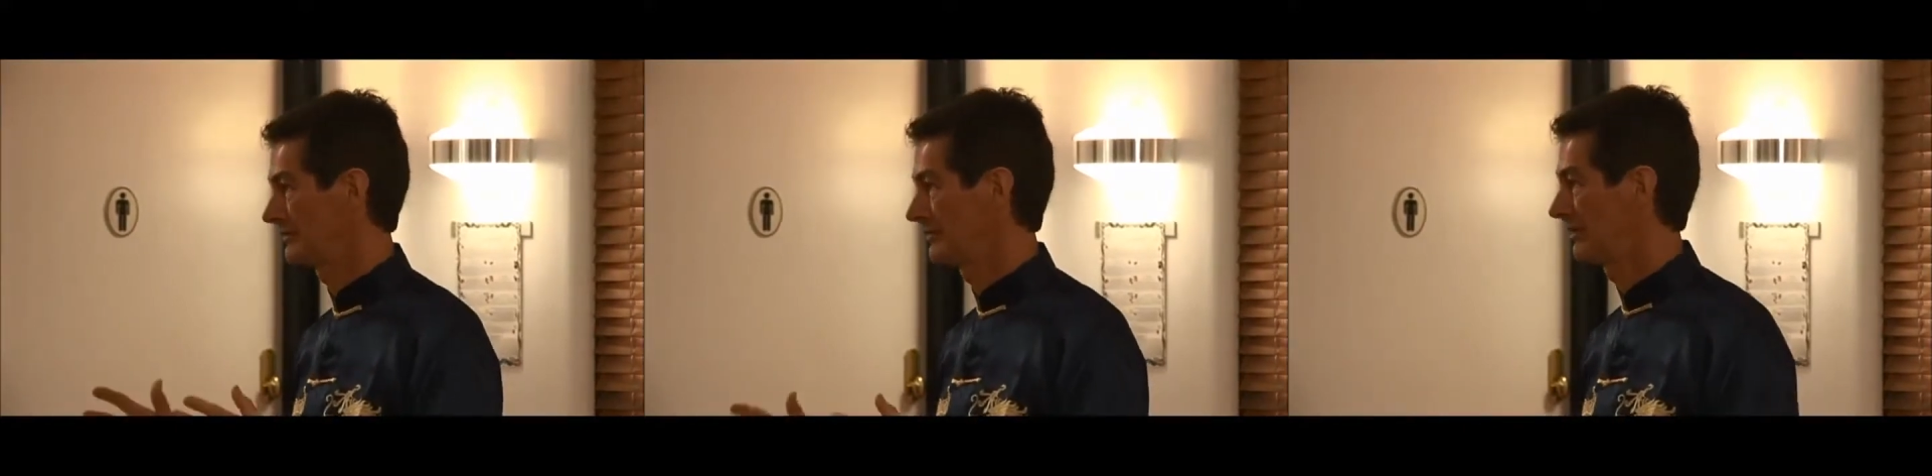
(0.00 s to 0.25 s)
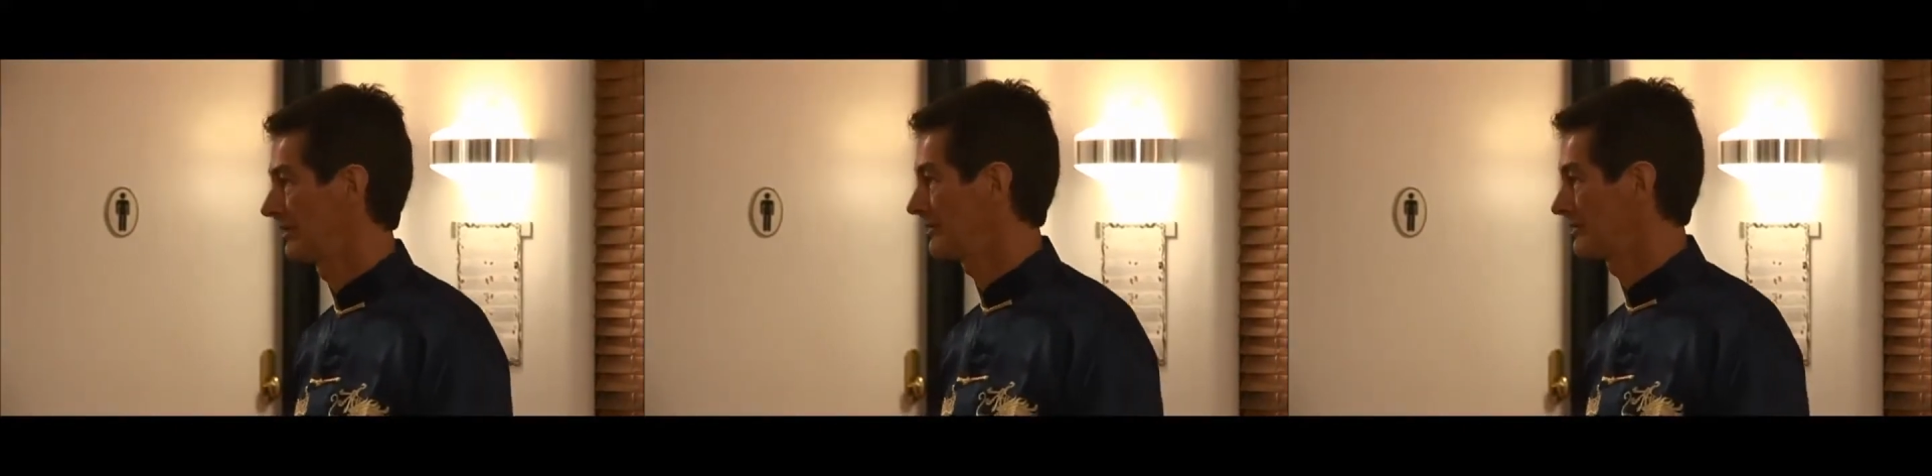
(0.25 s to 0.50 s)
and
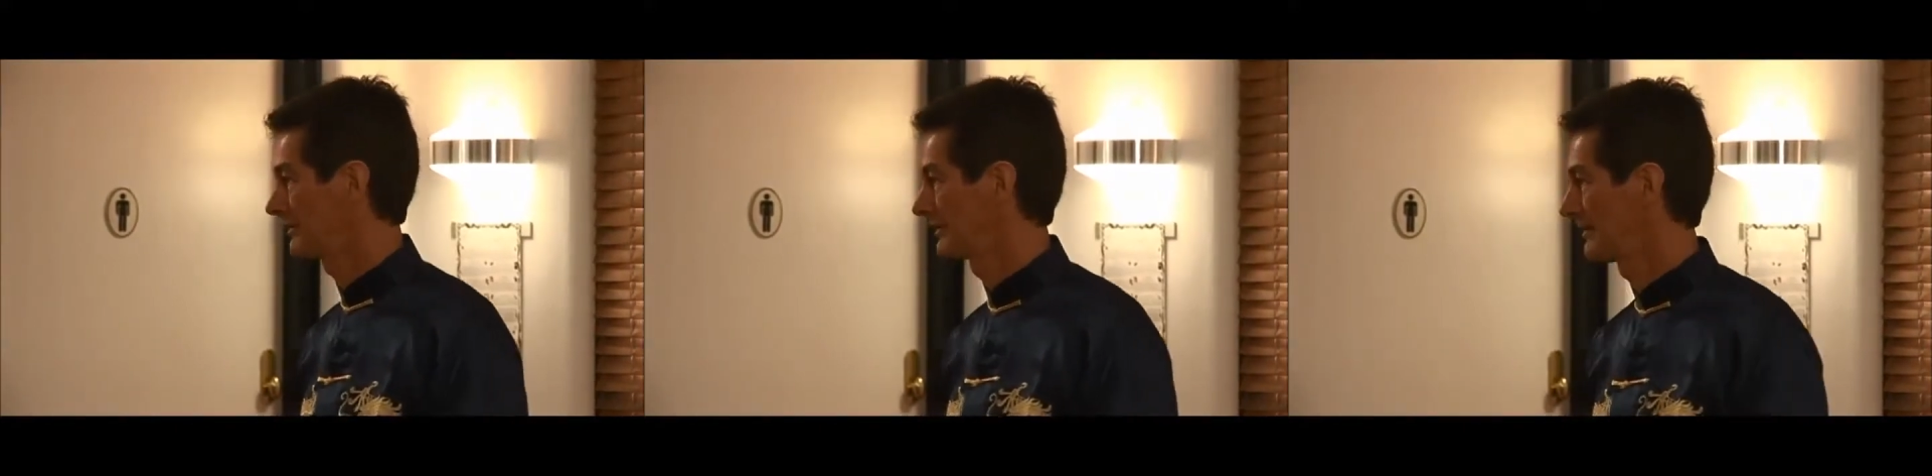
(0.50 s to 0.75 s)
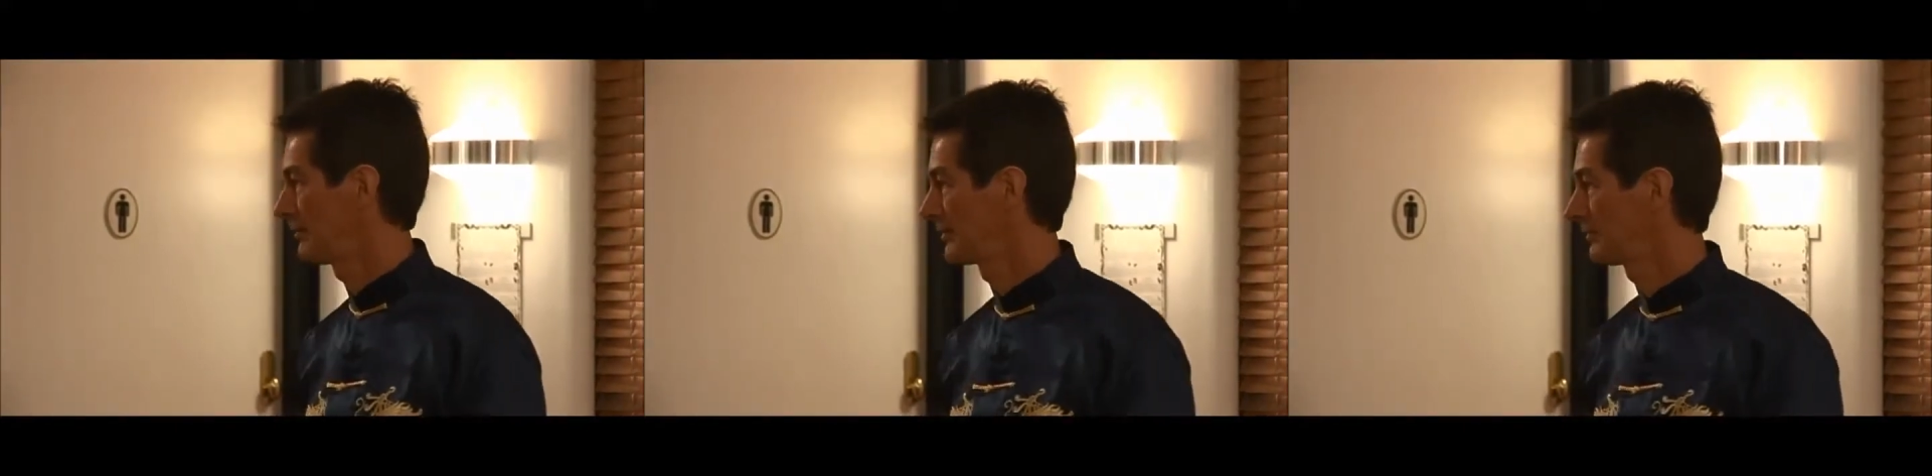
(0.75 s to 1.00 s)
knowledge that
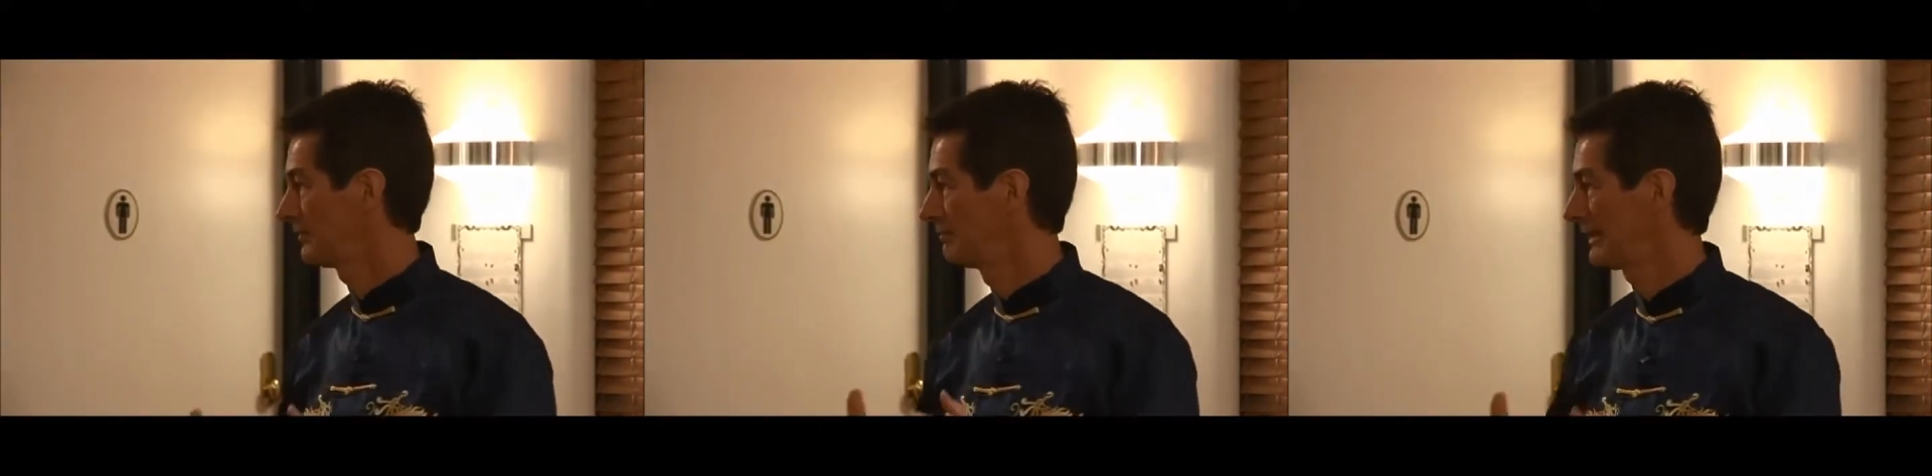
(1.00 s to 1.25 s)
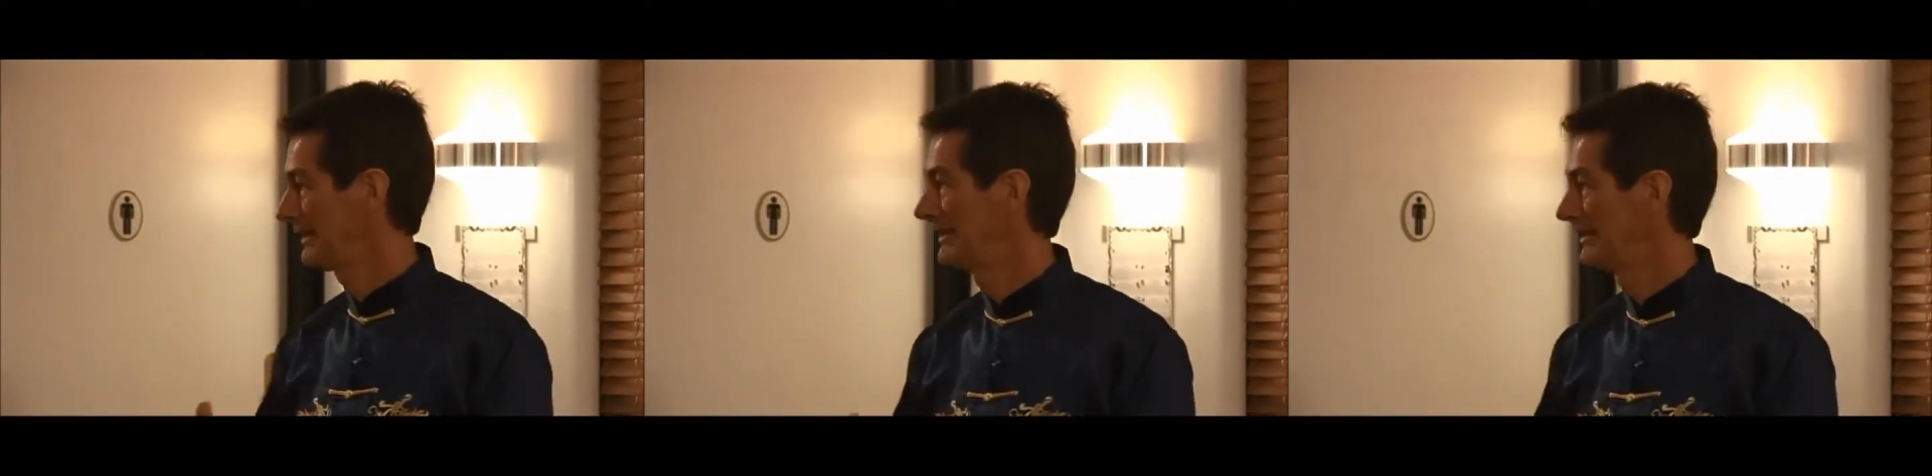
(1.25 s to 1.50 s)
they want to
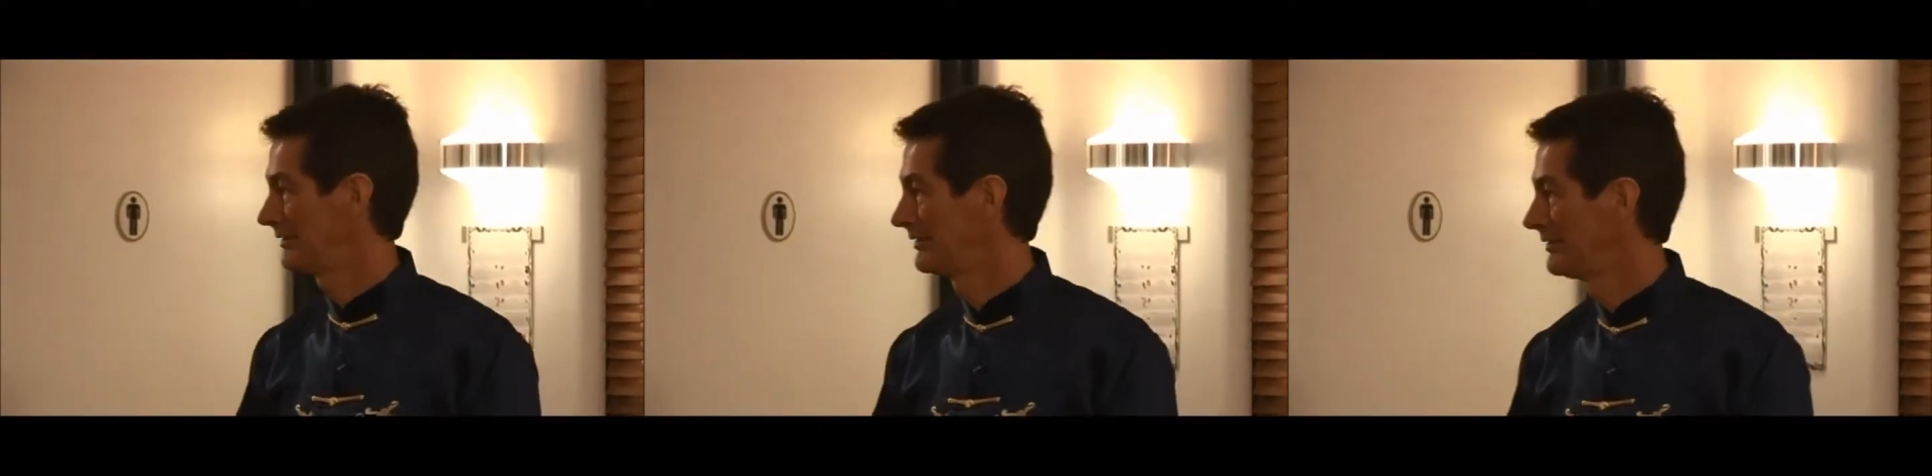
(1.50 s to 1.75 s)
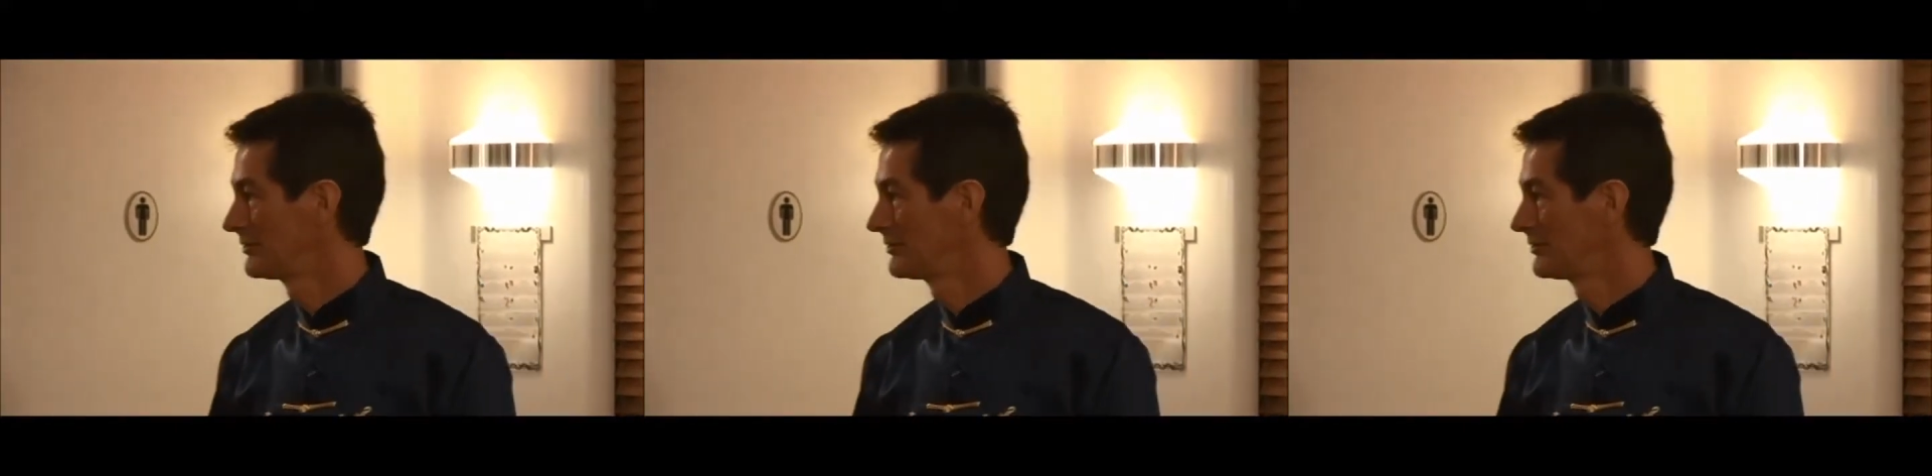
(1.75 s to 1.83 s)
impart